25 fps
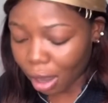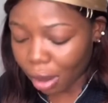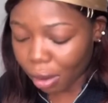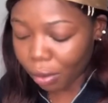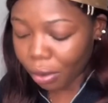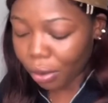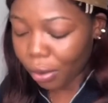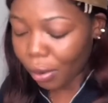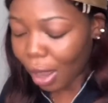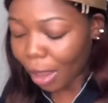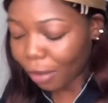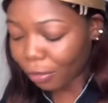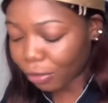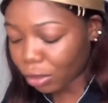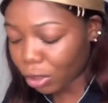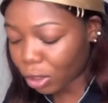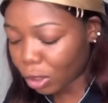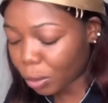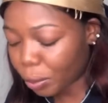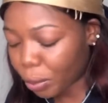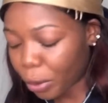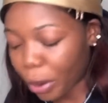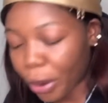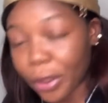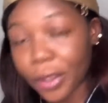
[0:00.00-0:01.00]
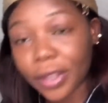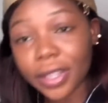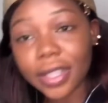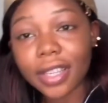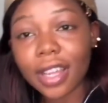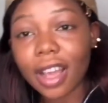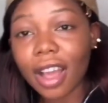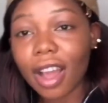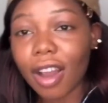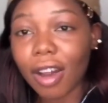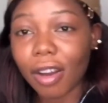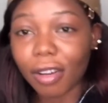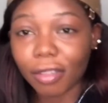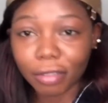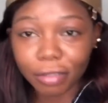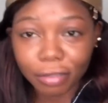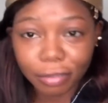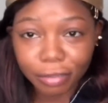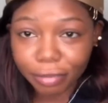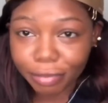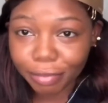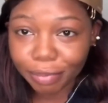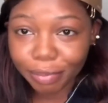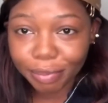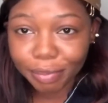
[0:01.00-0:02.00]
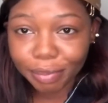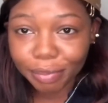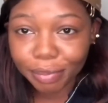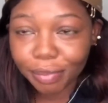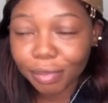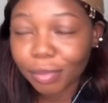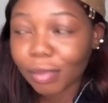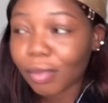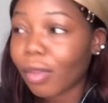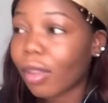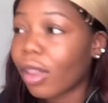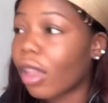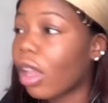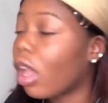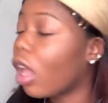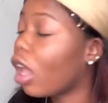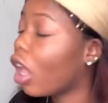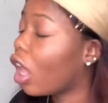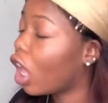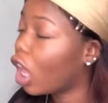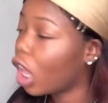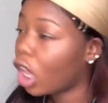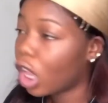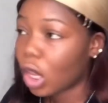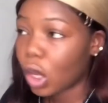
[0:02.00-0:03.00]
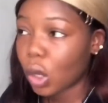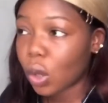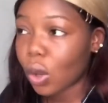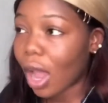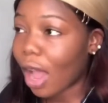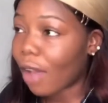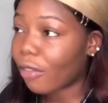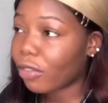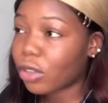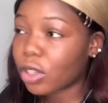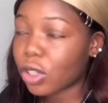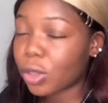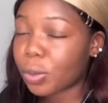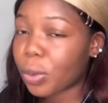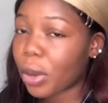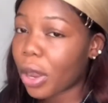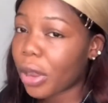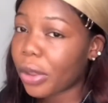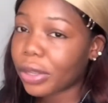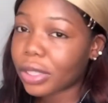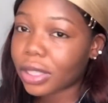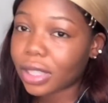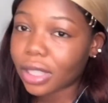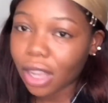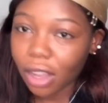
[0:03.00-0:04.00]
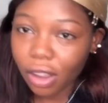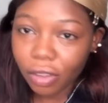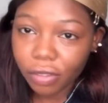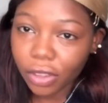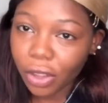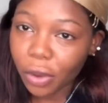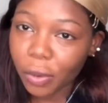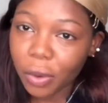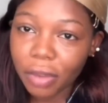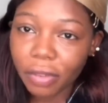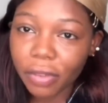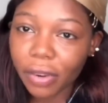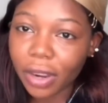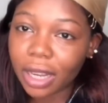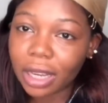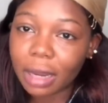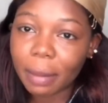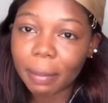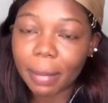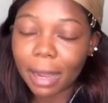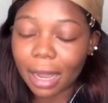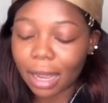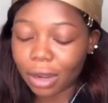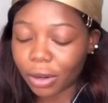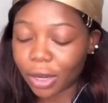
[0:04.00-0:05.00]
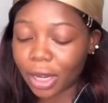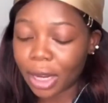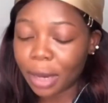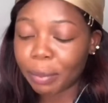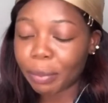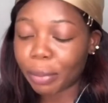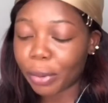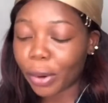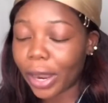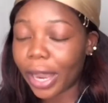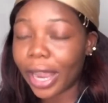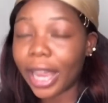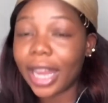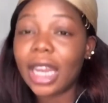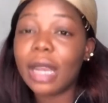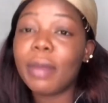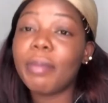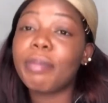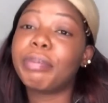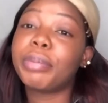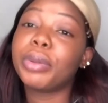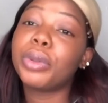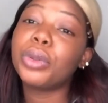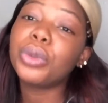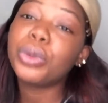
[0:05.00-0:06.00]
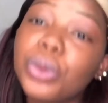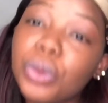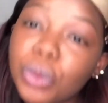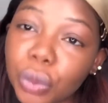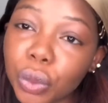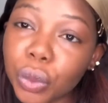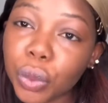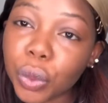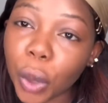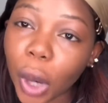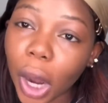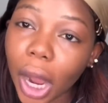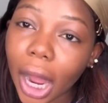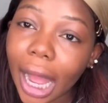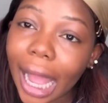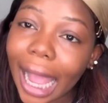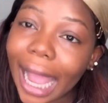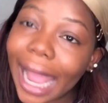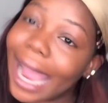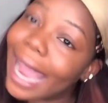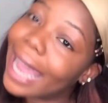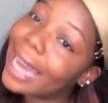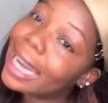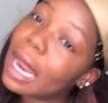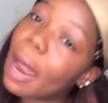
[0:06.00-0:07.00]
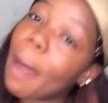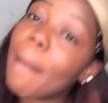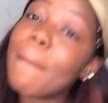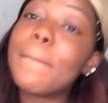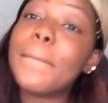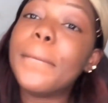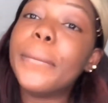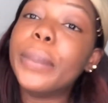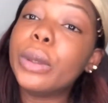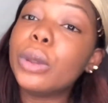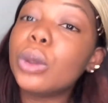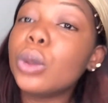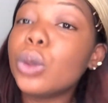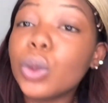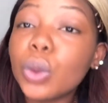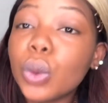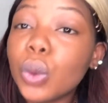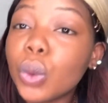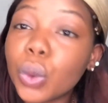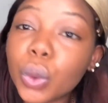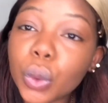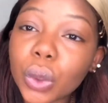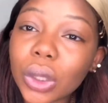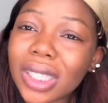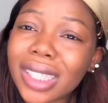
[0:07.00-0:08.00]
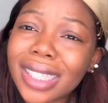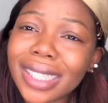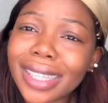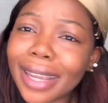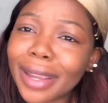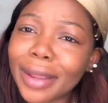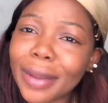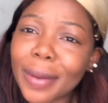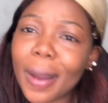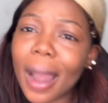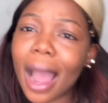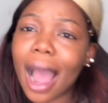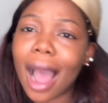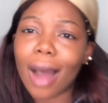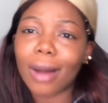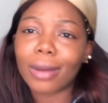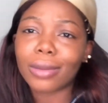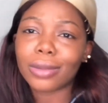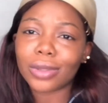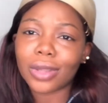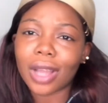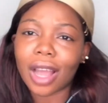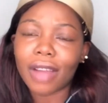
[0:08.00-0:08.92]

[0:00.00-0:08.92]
you have to spoil yourself you have to spoil yourself don't wait for any man any boy any boo any boo to take you out you have